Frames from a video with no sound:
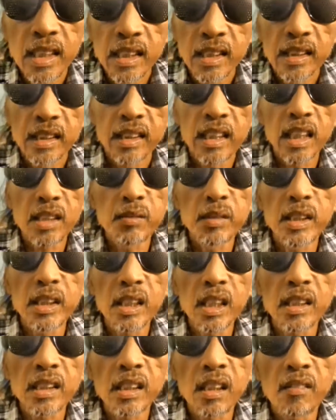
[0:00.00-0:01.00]
Just
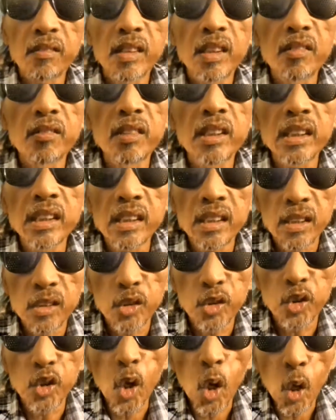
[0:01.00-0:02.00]
because of the verse
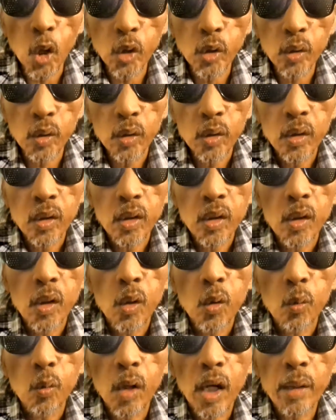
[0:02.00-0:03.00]
John
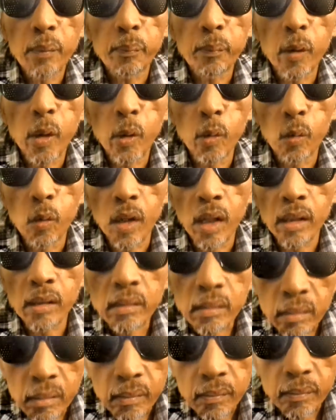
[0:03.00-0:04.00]
1.1,